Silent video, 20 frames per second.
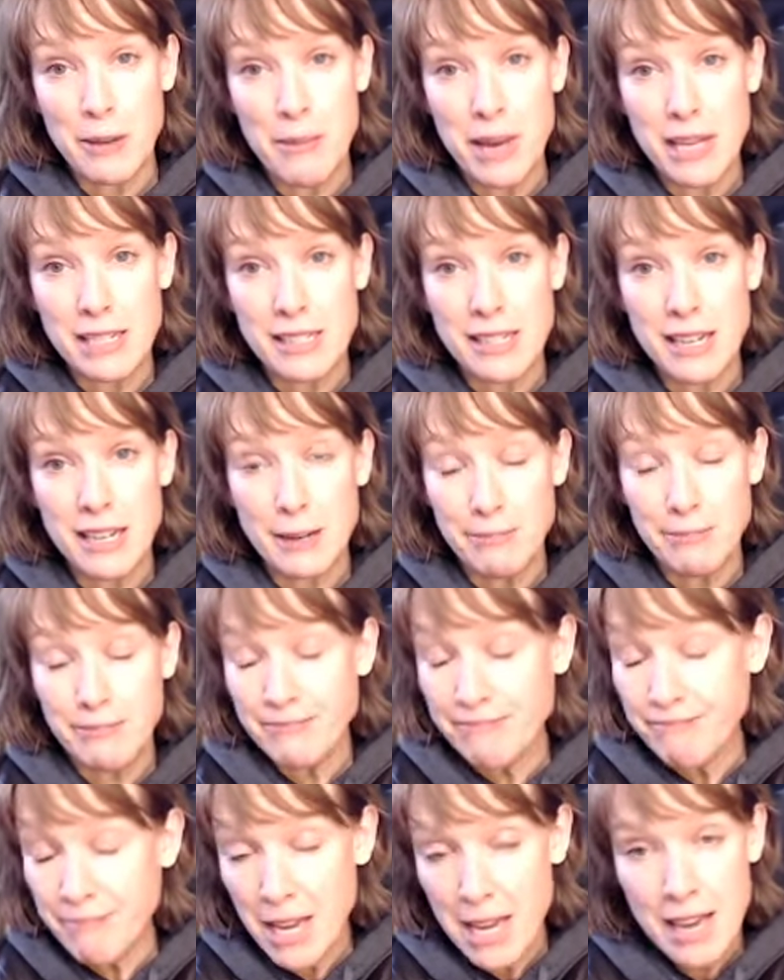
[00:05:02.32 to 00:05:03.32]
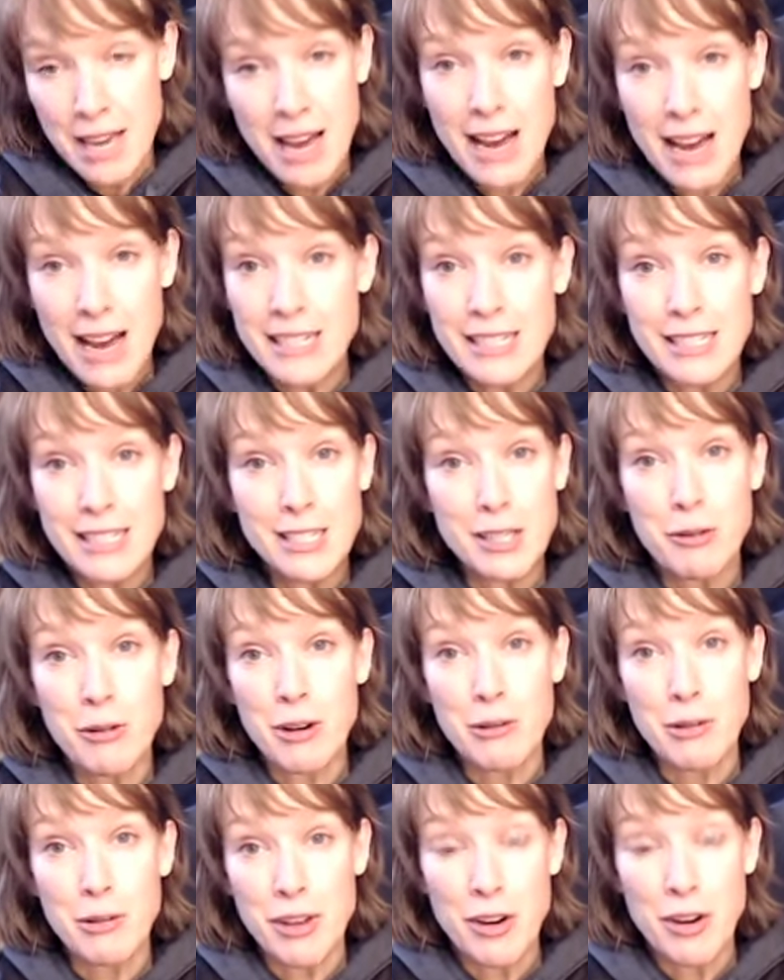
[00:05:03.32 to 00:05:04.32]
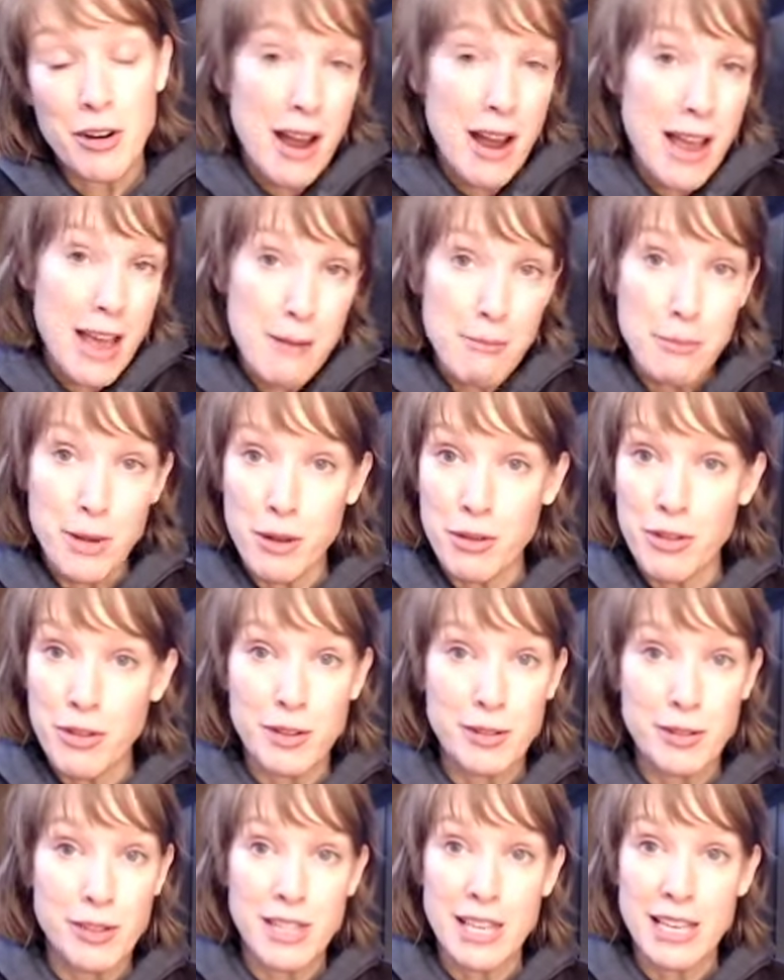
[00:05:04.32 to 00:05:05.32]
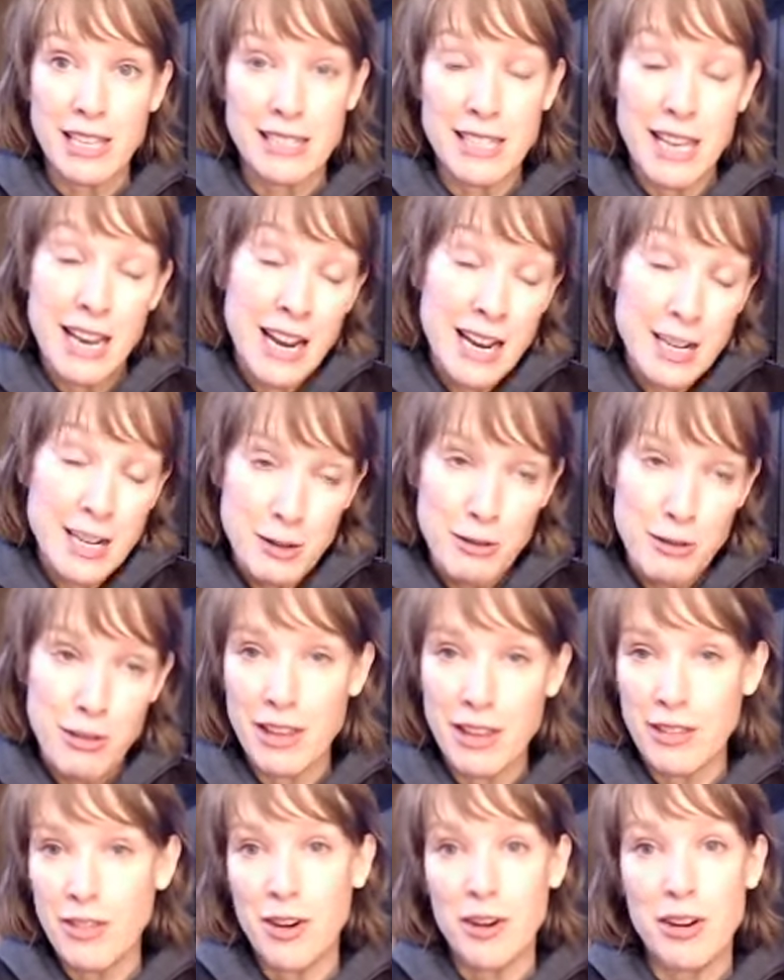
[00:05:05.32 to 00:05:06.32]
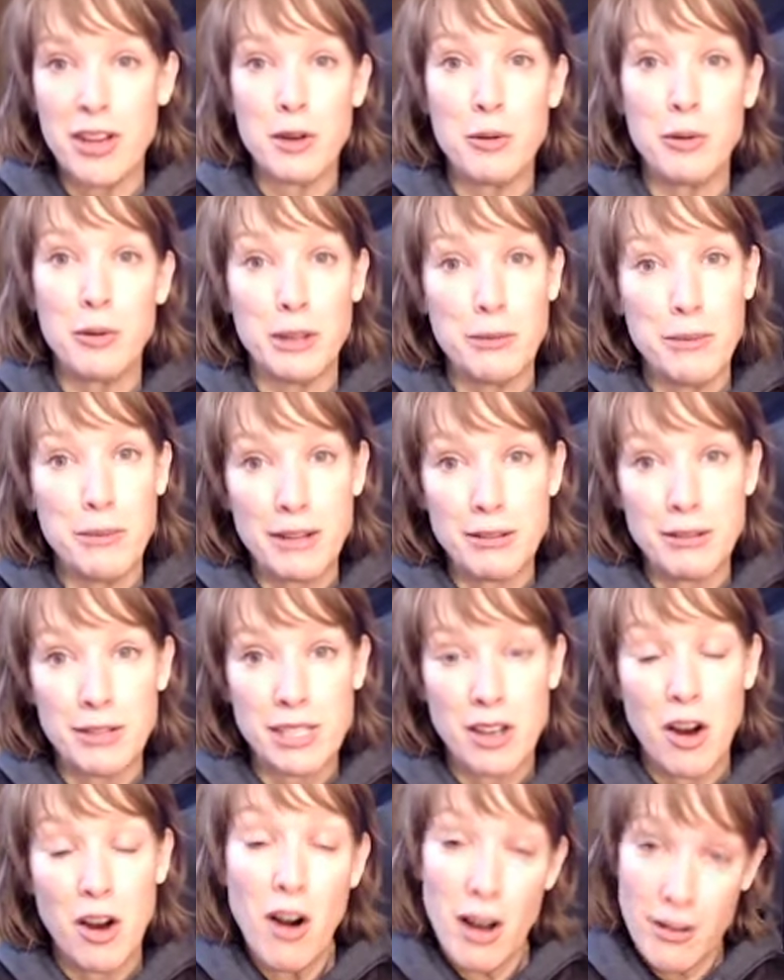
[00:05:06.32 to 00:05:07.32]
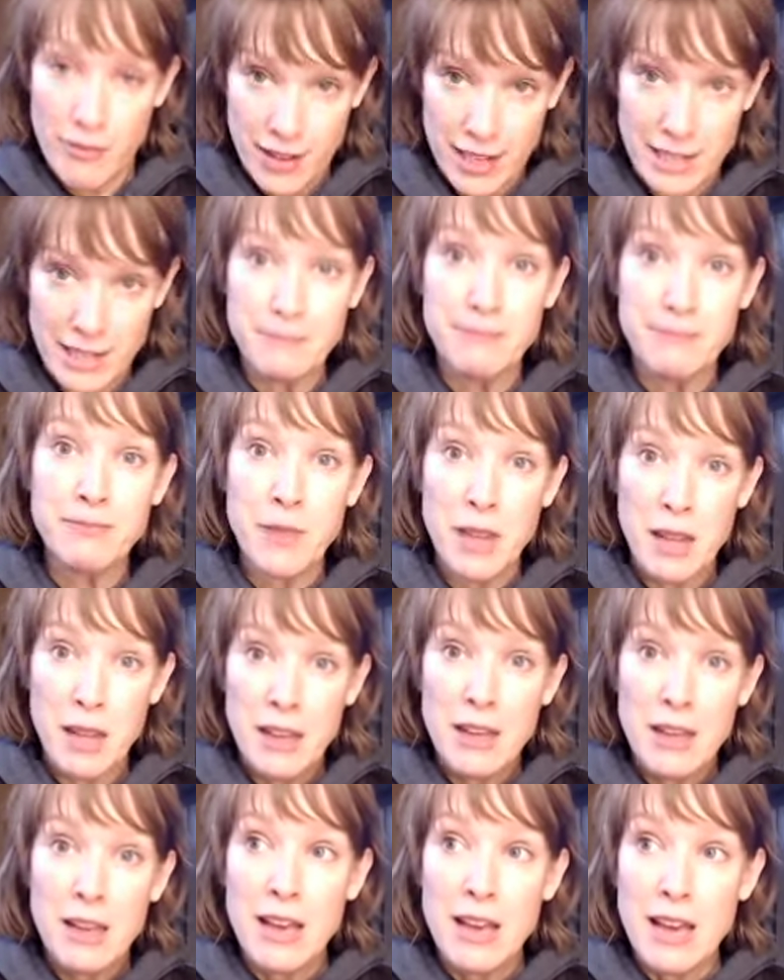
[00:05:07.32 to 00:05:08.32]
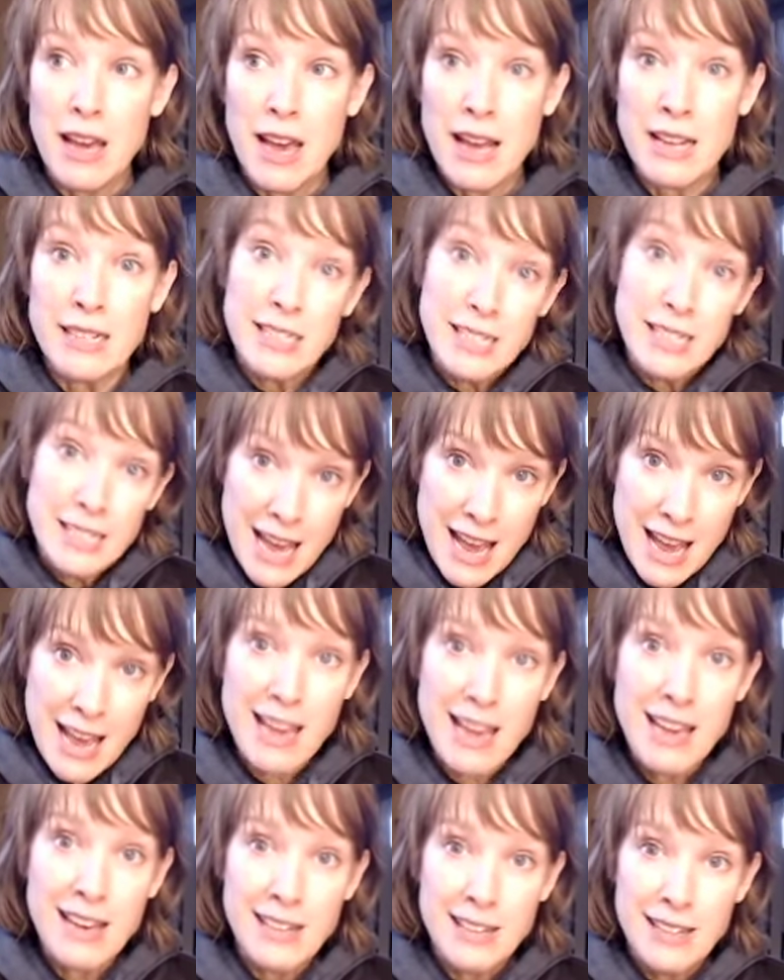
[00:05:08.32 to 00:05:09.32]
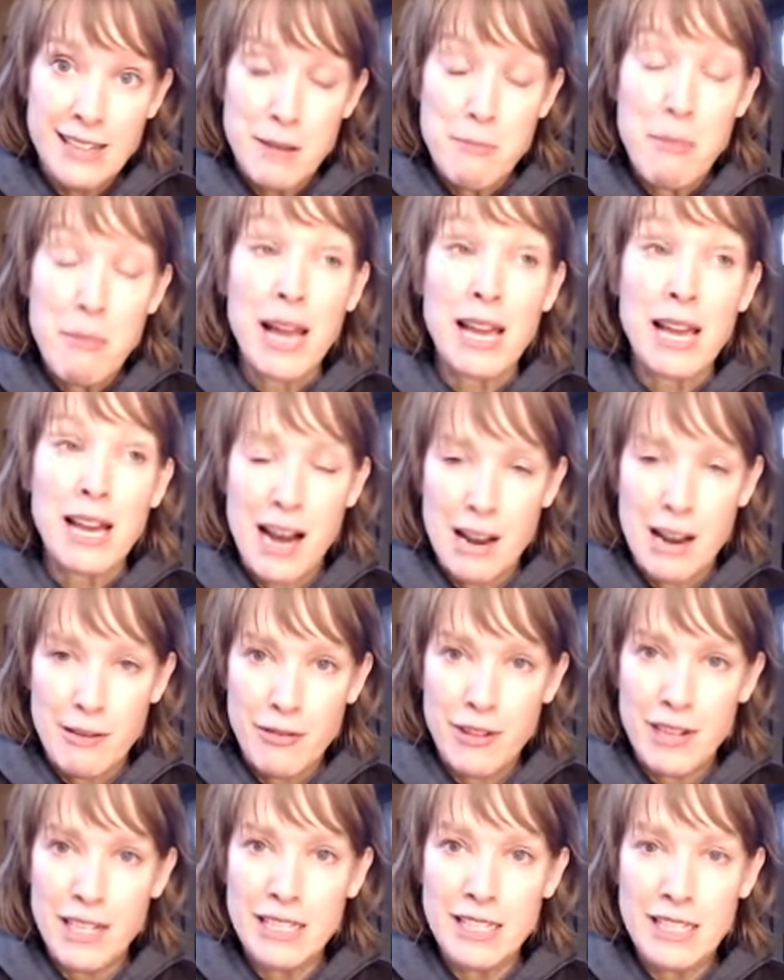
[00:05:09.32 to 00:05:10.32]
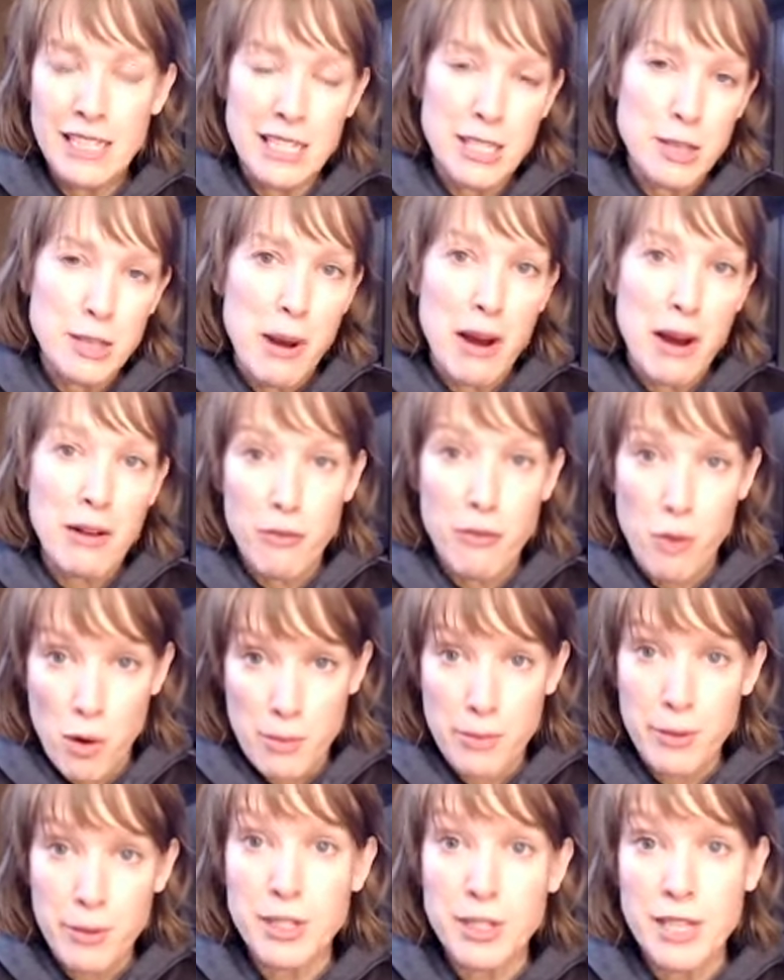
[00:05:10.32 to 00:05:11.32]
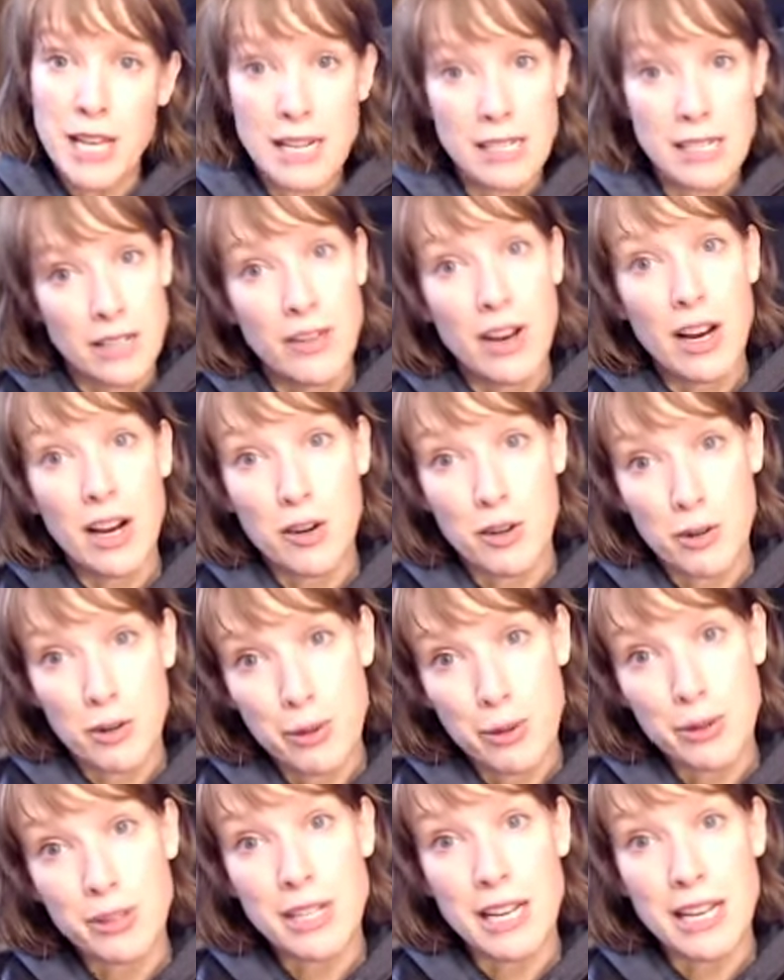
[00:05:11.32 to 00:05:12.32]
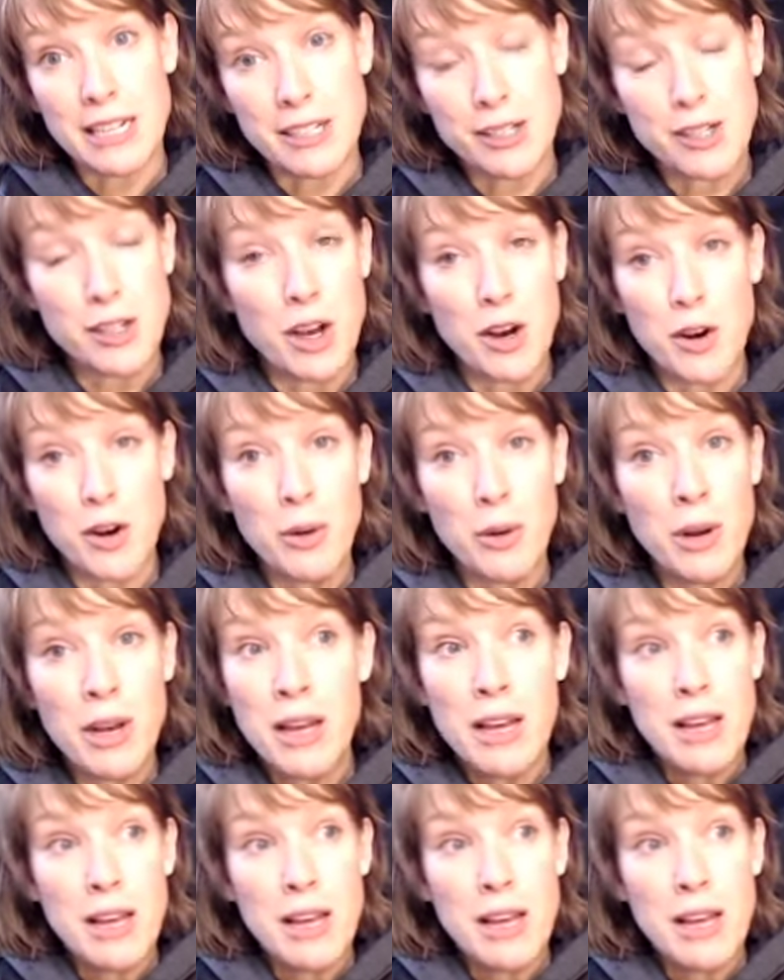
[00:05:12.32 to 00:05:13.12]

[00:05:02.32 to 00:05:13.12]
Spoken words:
messed up. I disagree with her. I am both those things, and I do think they're equal amounts often. And today, my confidence is about 4% of 100%. So